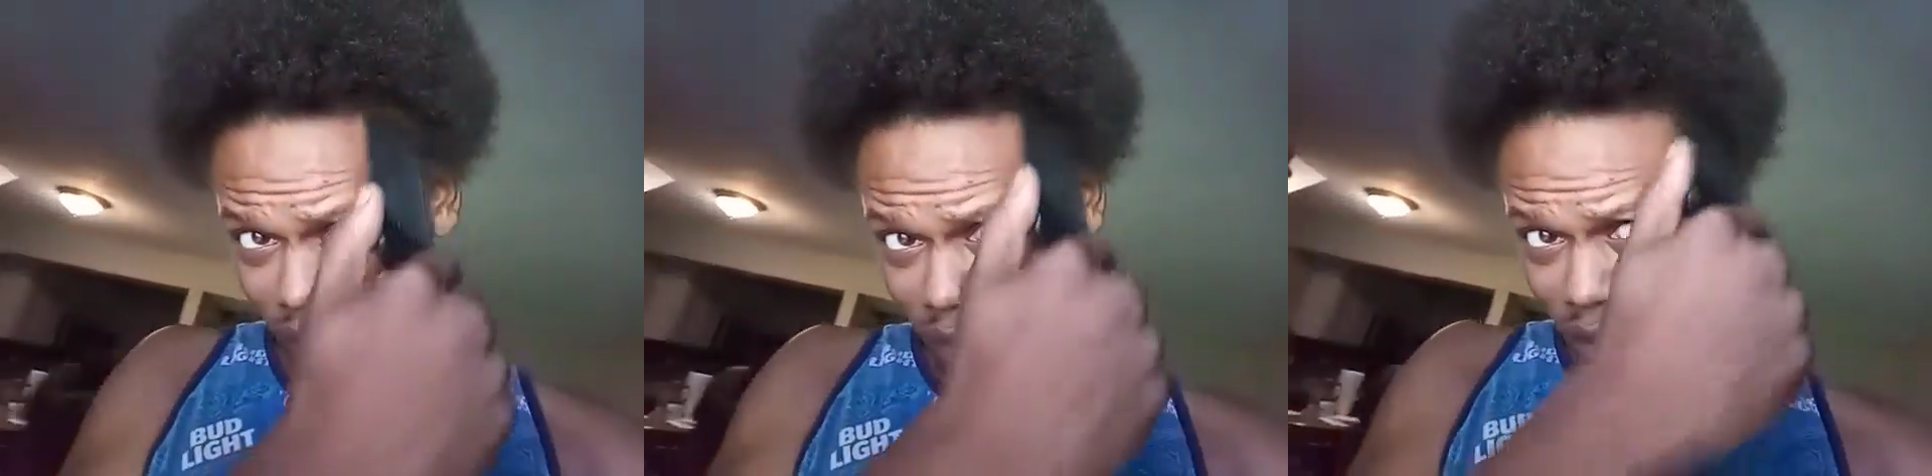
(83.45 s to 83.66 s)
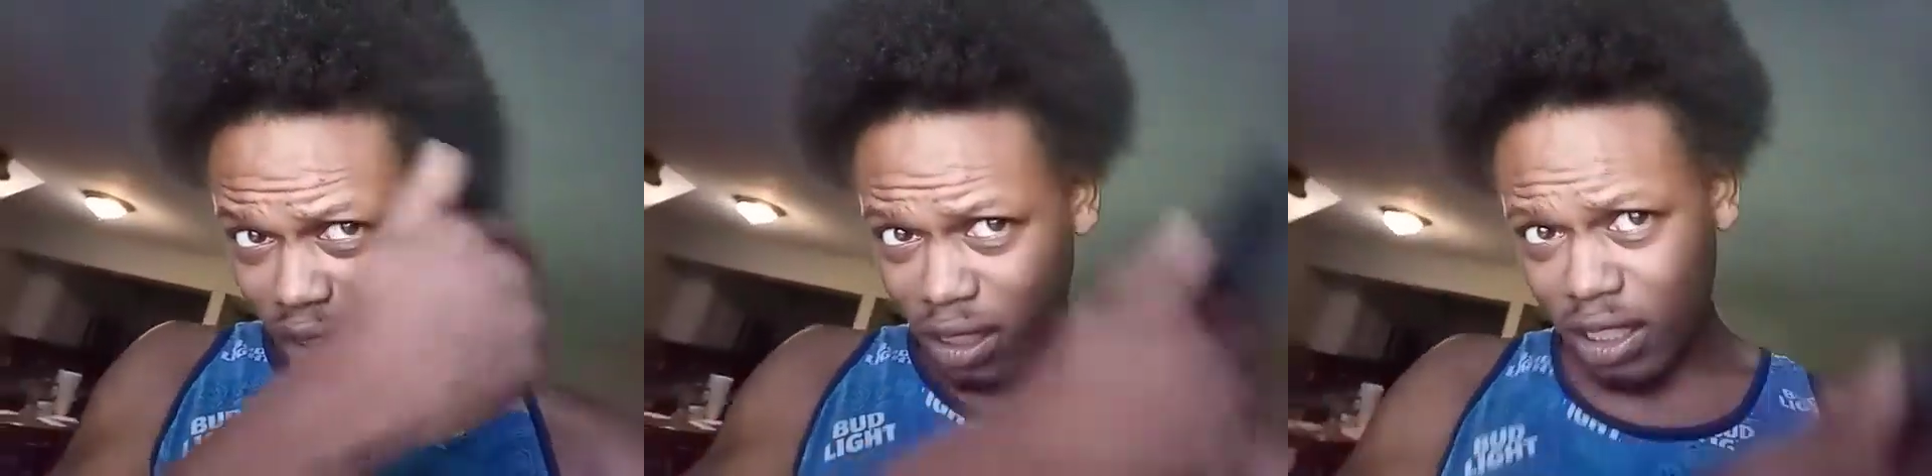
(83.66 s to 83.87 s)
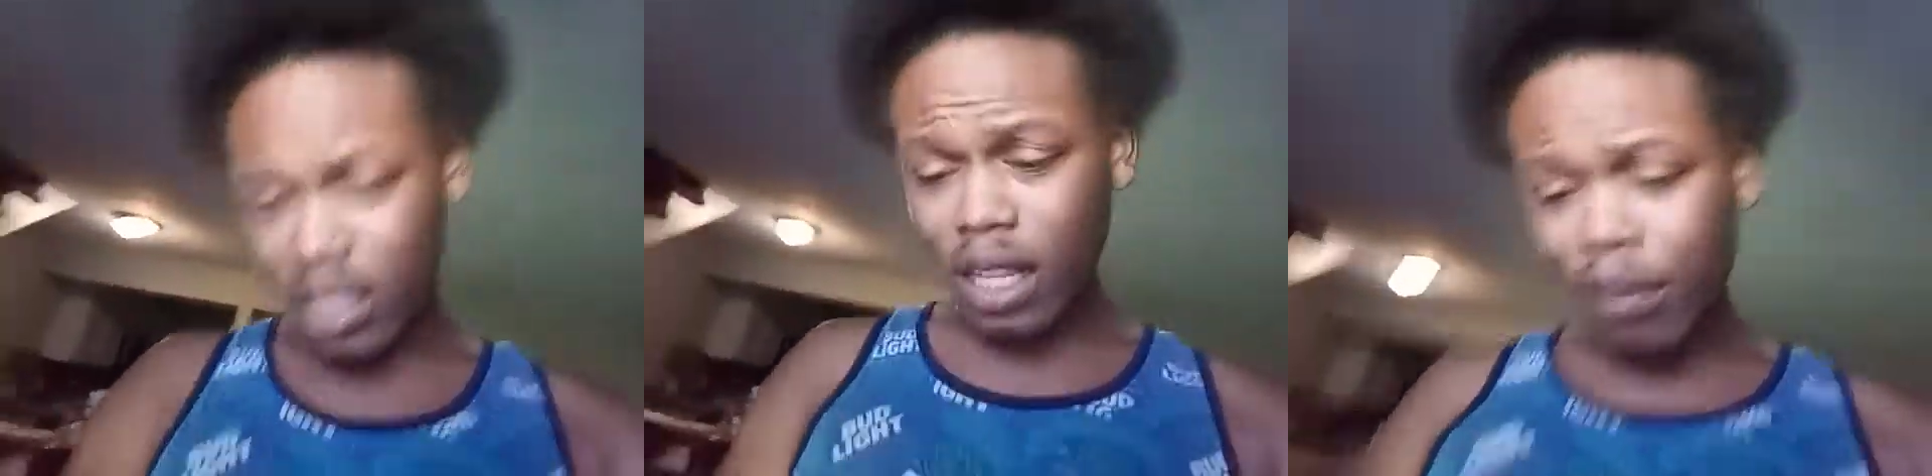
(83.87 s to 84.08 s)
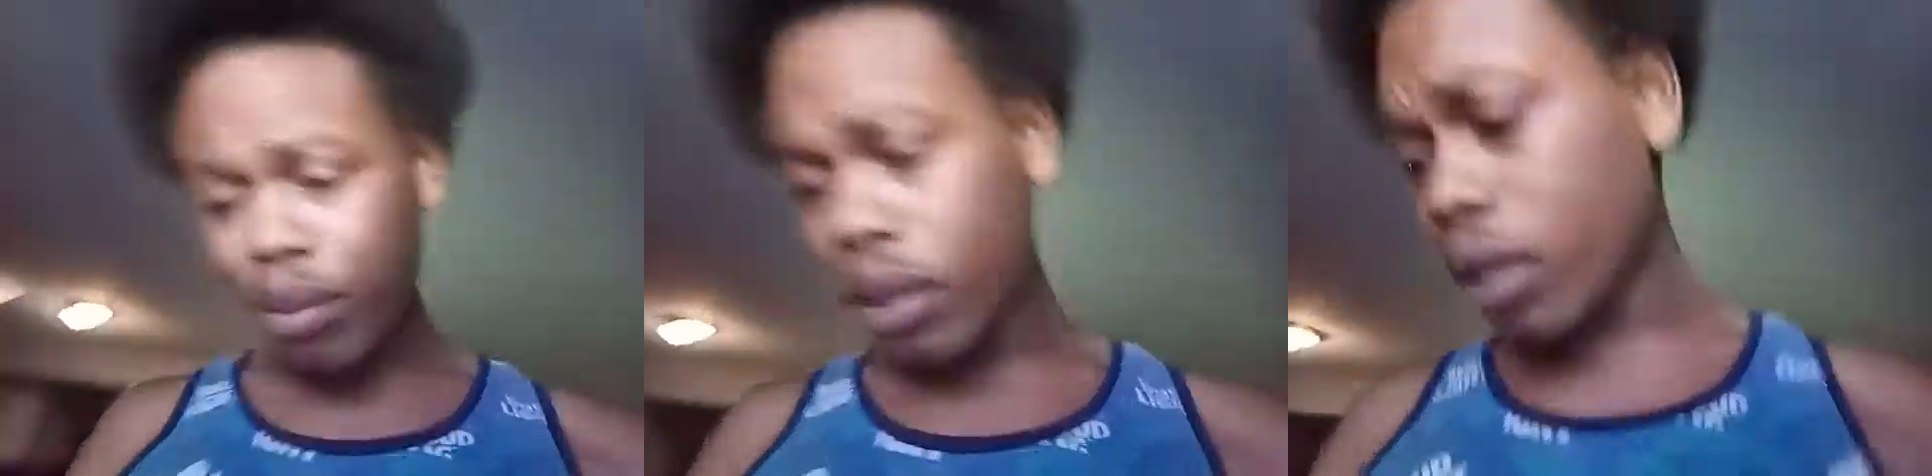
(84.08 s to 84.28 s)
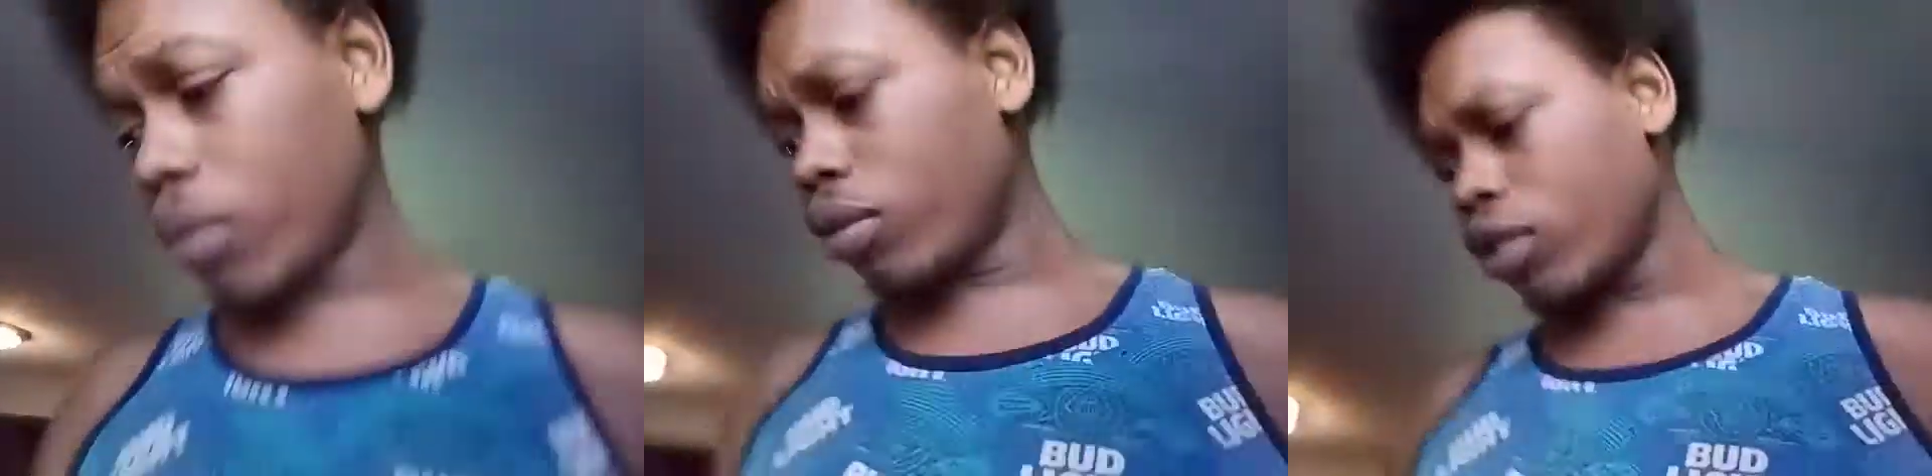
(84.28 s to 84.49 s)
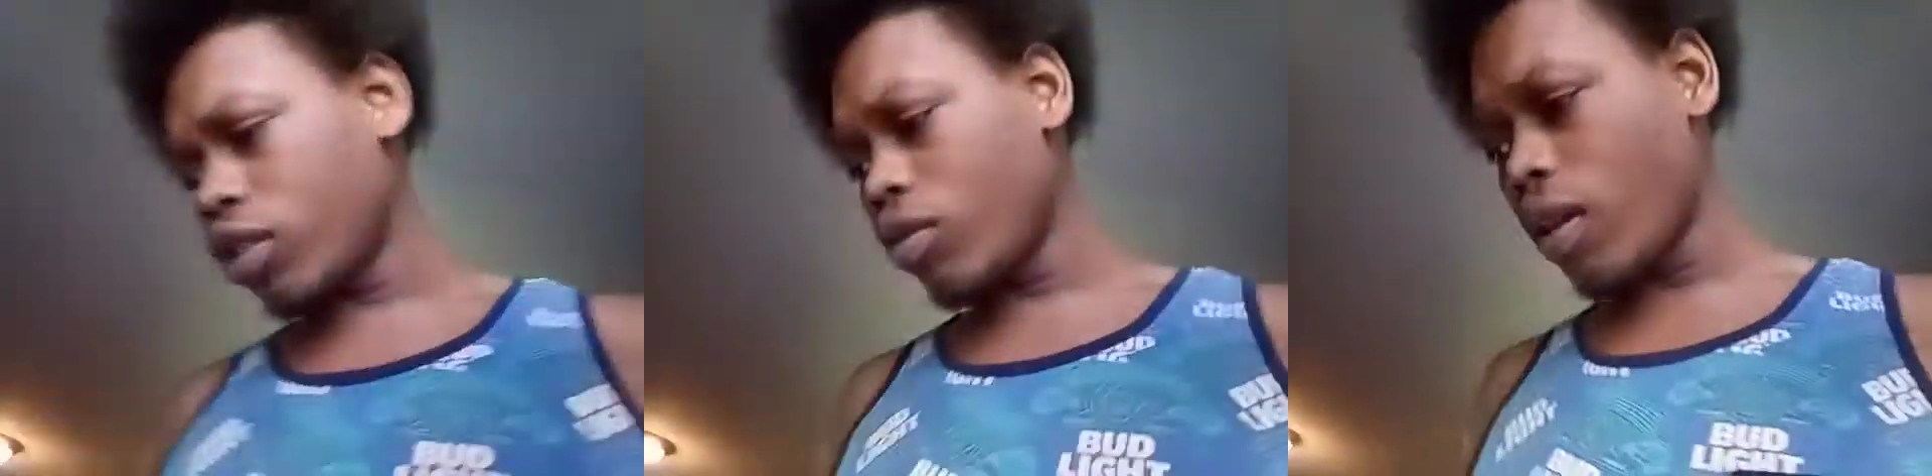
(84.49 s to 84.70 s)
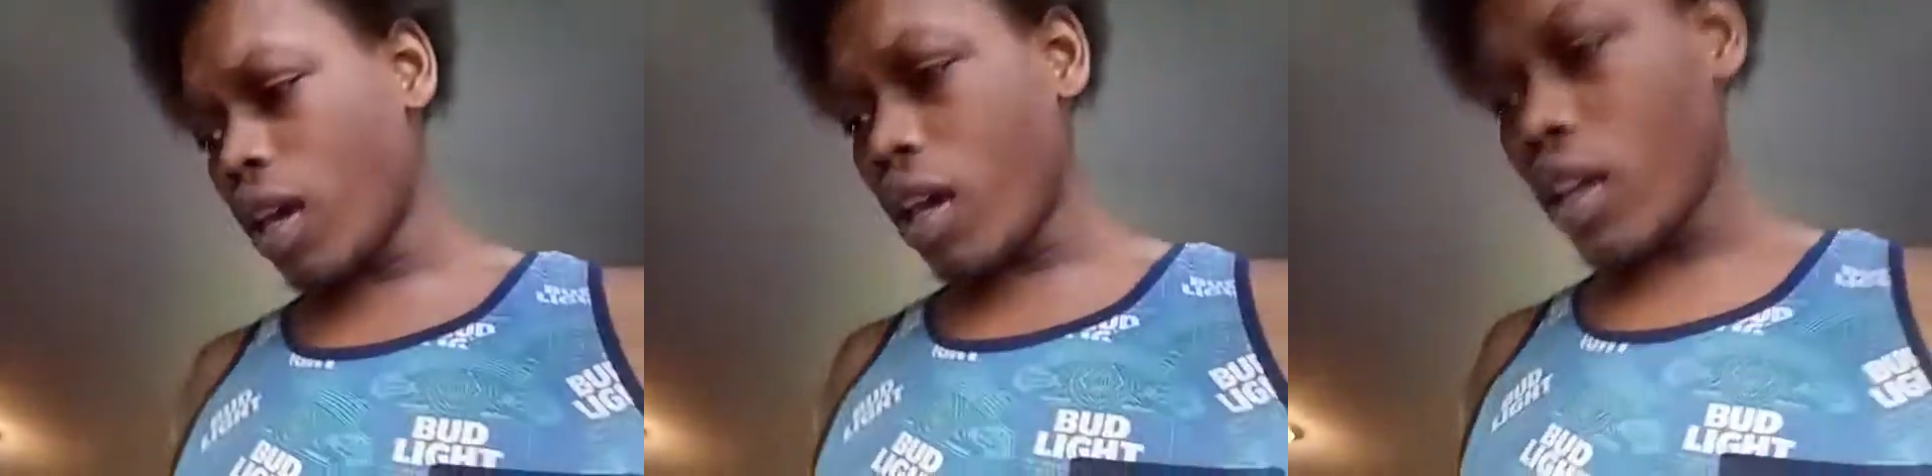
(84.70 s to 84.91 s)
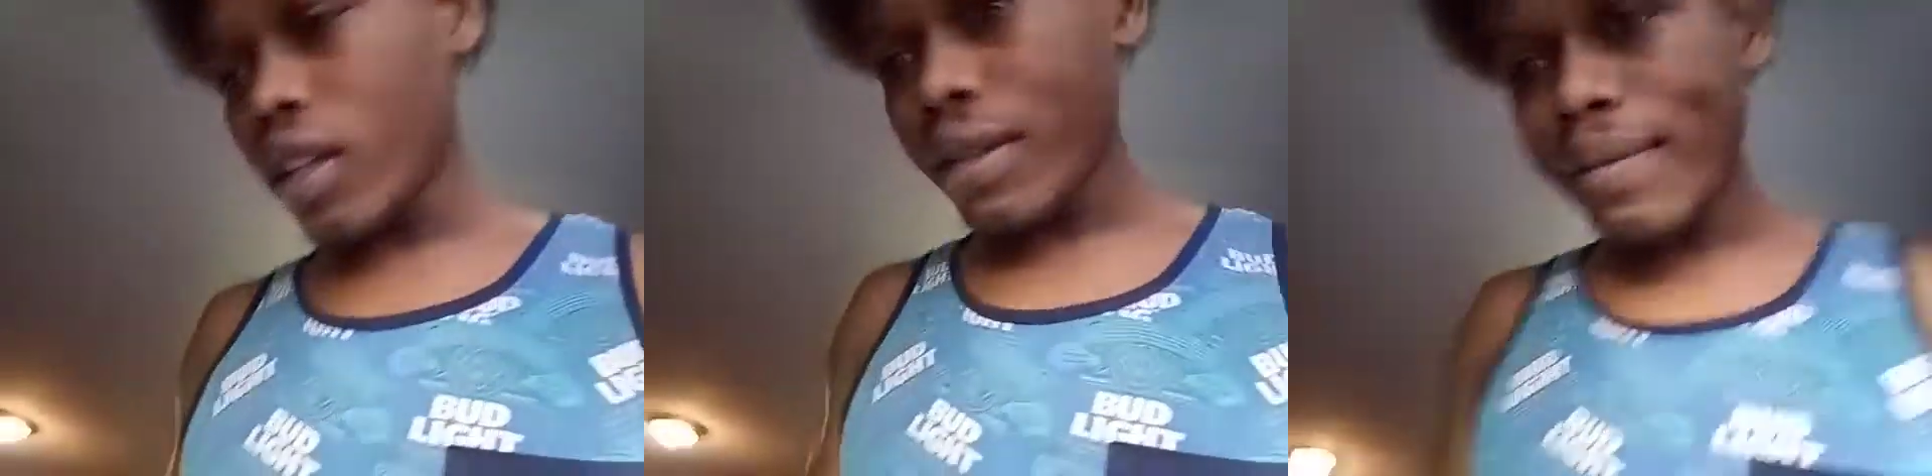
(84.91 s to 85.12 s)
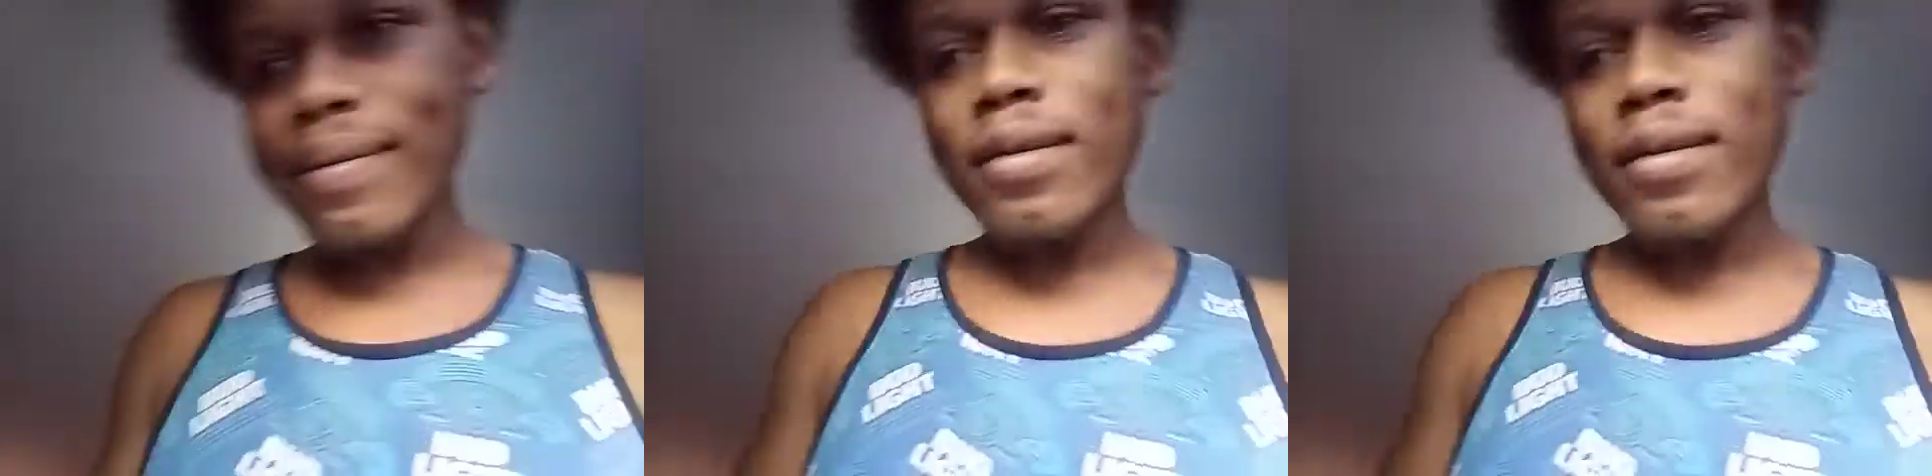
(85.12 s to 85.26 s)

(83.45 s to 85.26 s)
it's just that pretty boy swag.